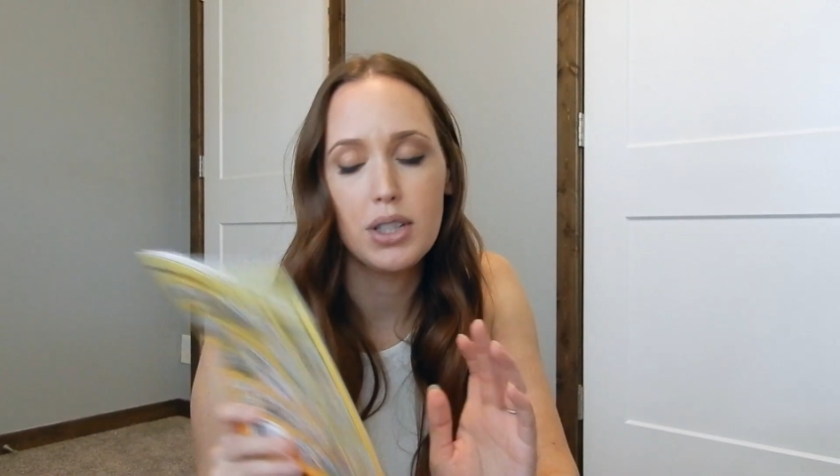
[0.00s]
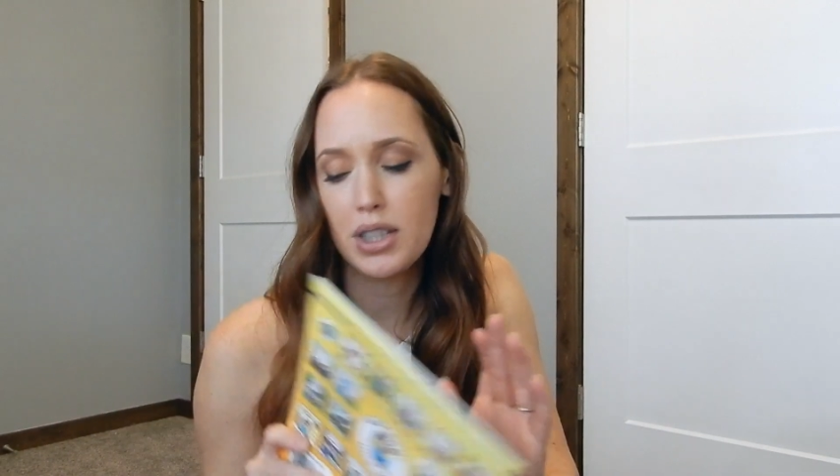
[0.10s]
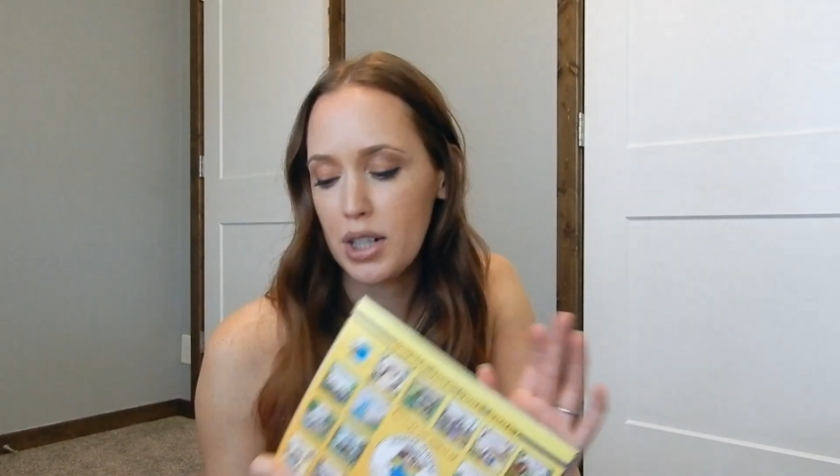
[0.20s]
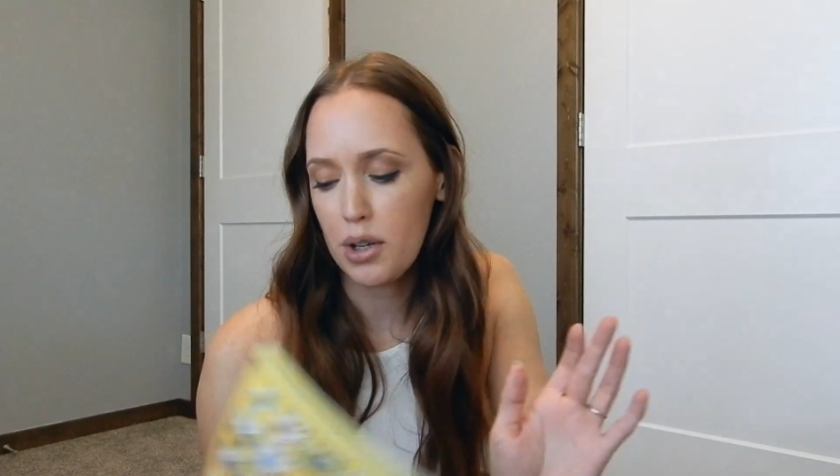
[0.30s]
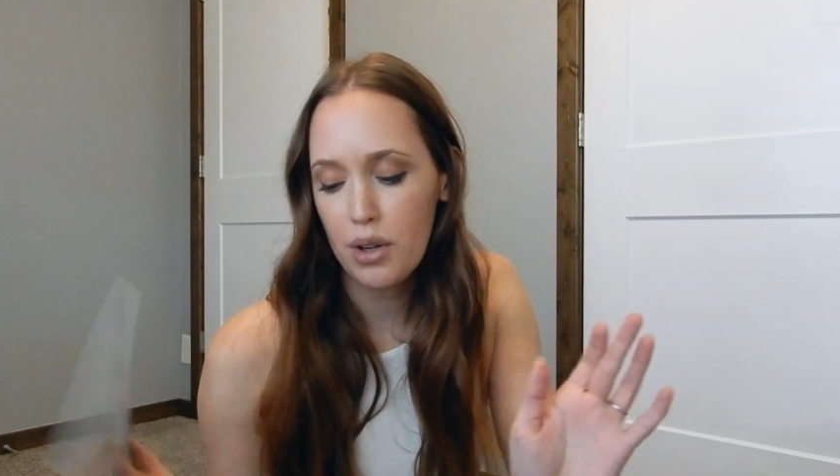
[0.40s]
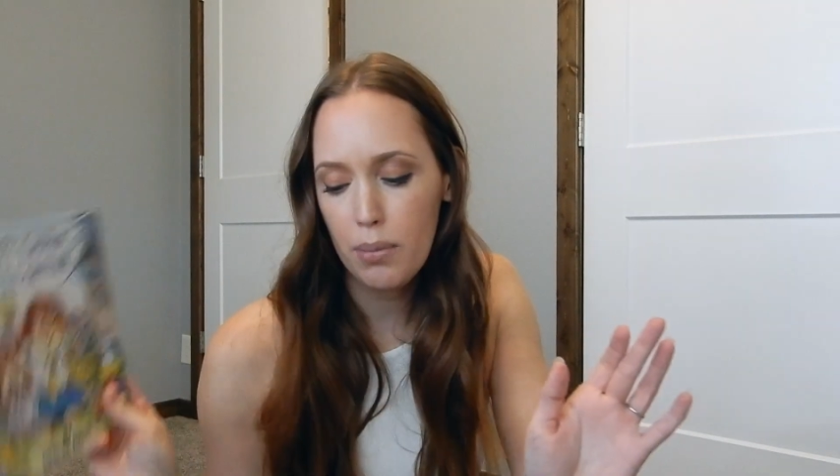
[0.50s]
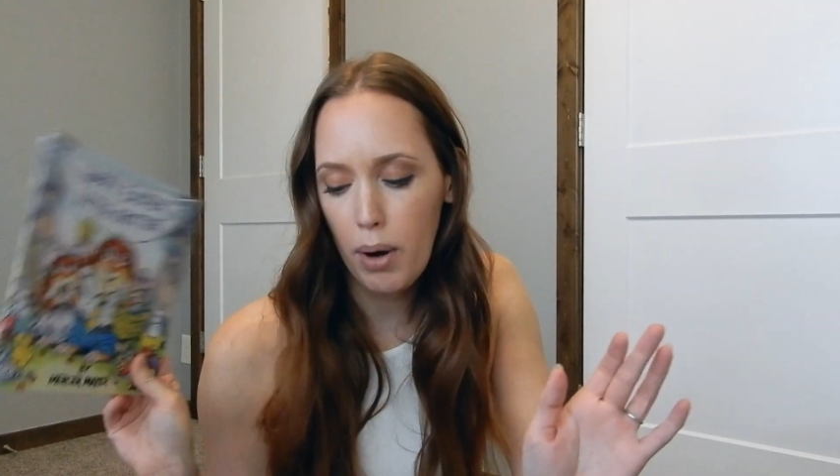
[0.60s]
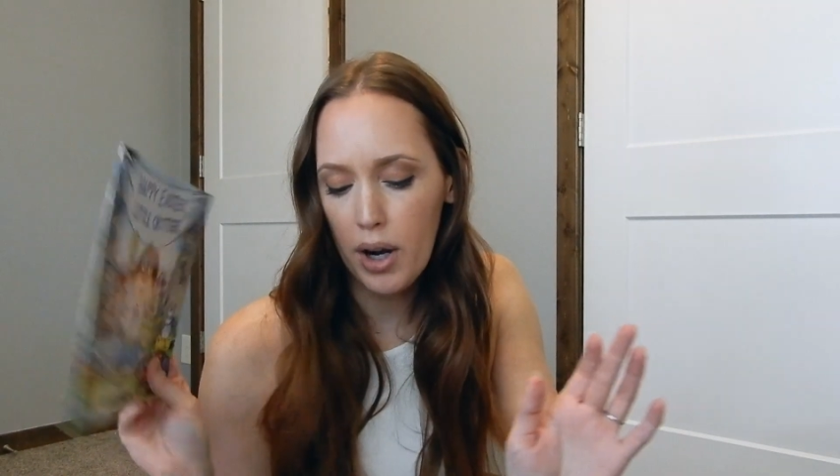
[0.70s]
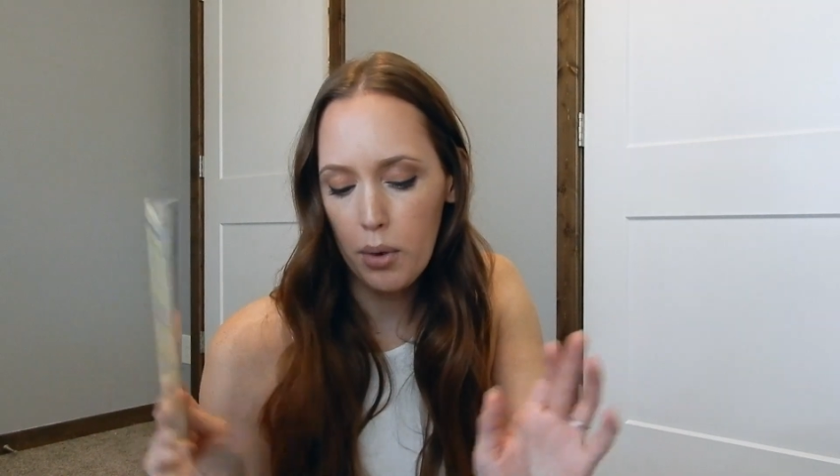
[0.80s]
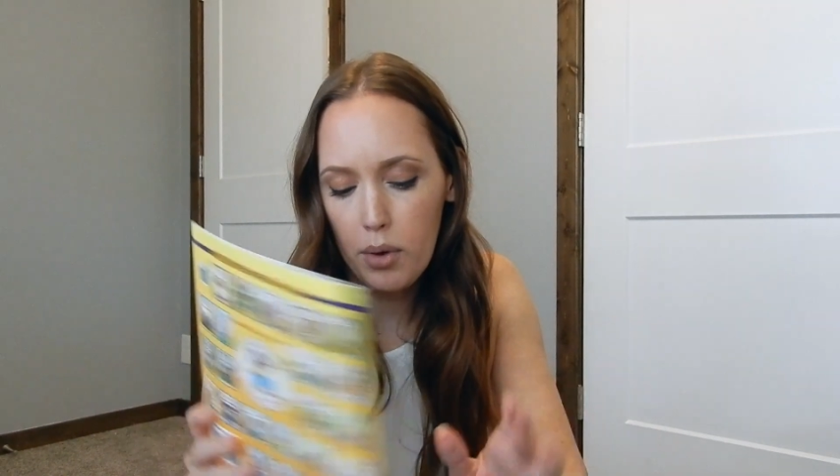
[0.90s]
We're just gonna go to the
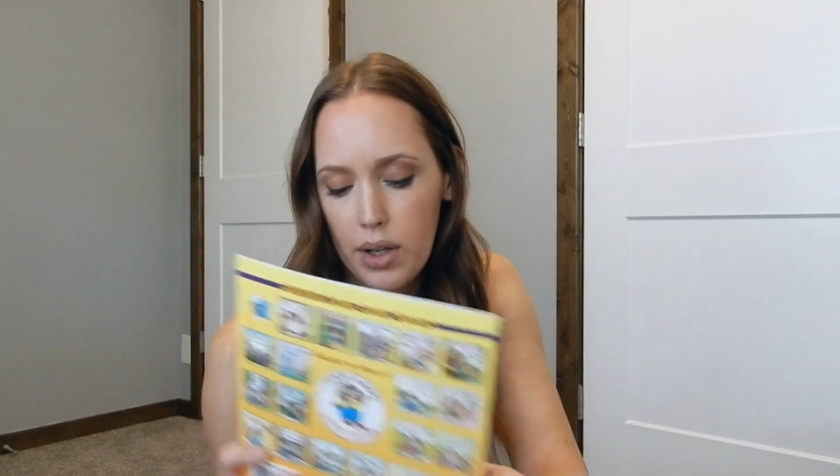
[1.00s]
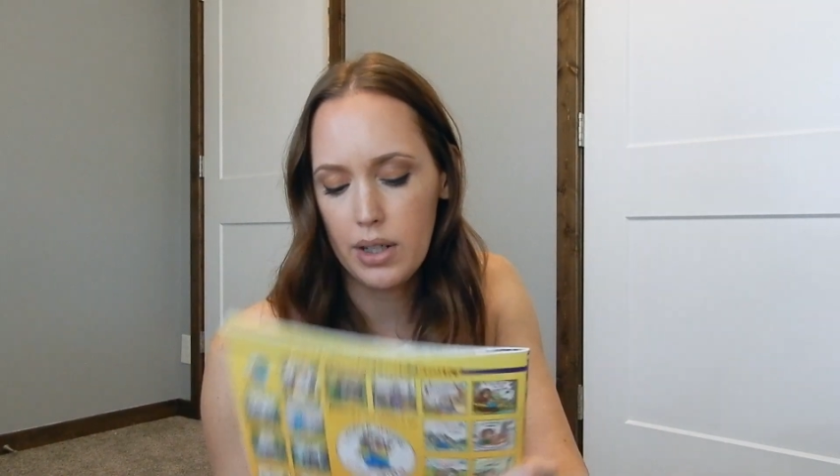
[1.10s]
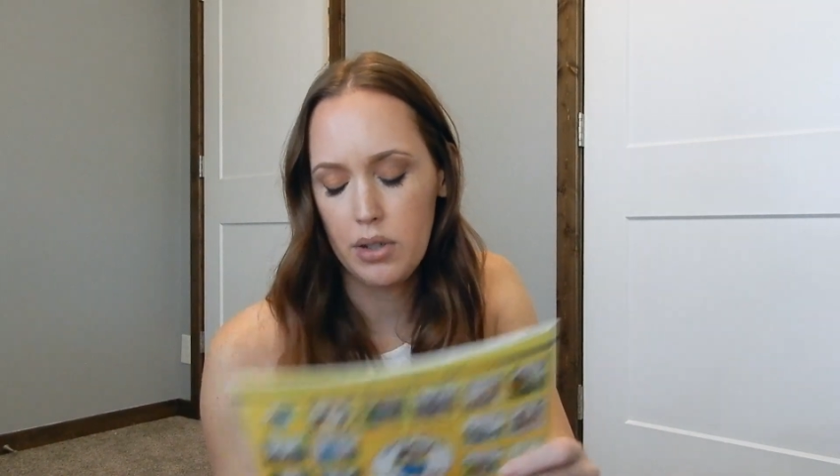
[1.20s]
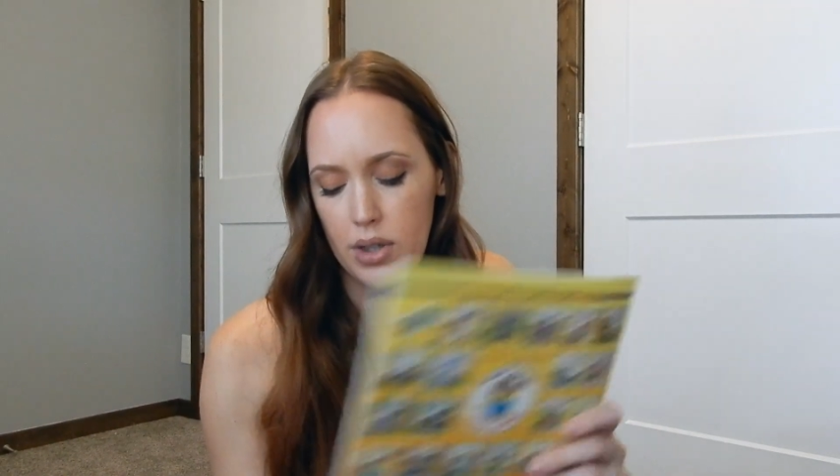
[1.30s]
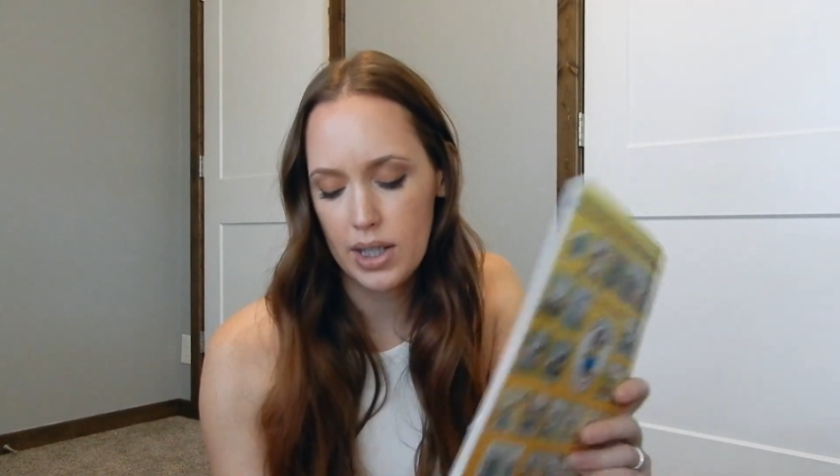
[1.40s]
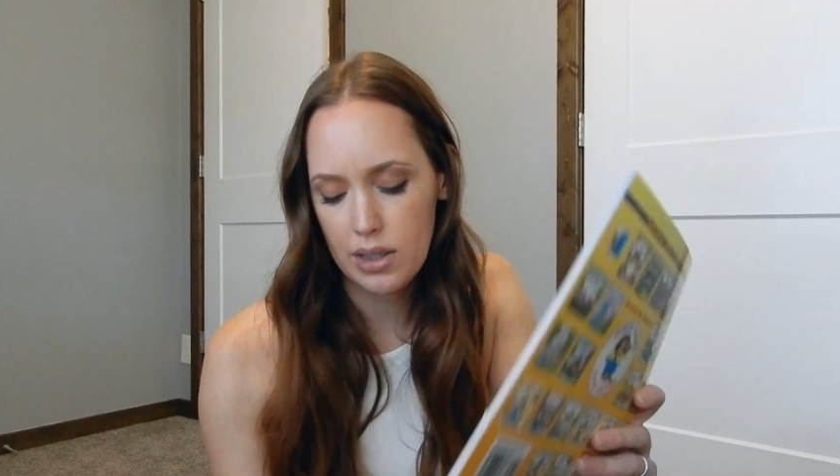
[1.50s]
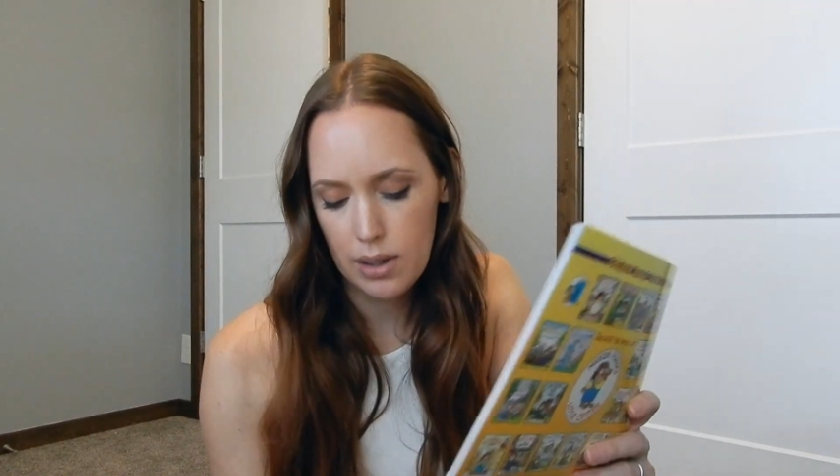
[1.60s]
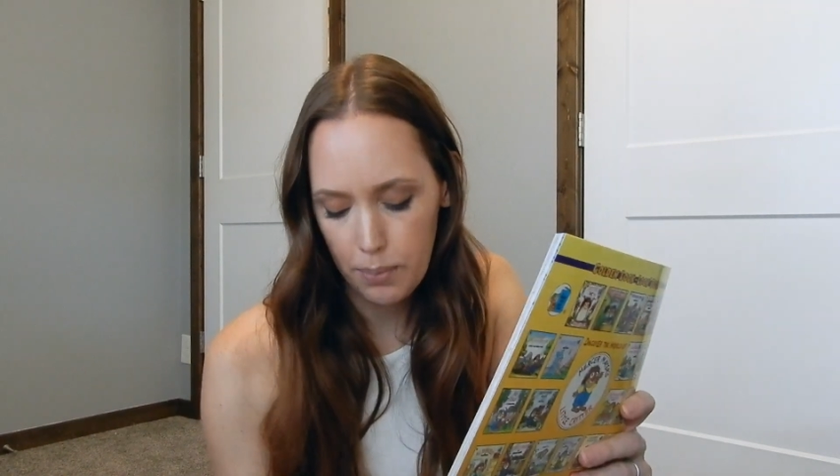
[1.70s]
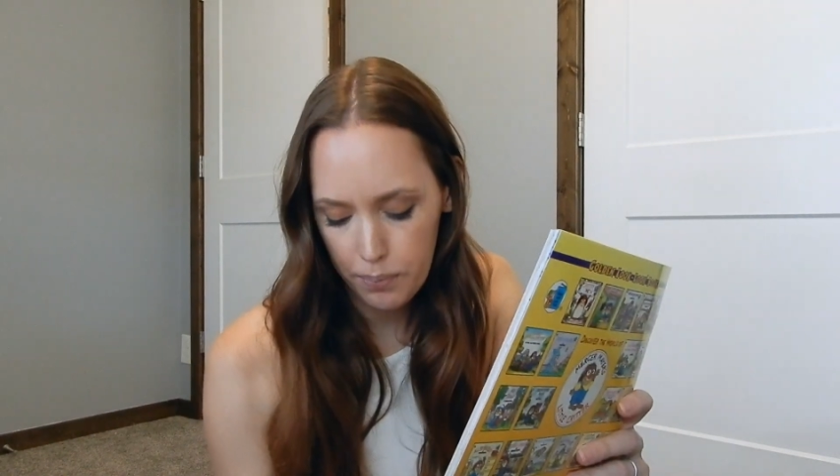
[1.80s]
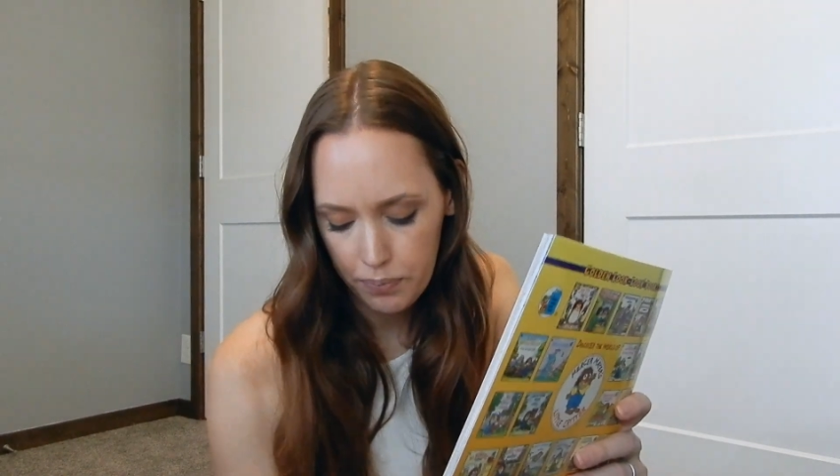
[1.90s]
park, we're gonna do this.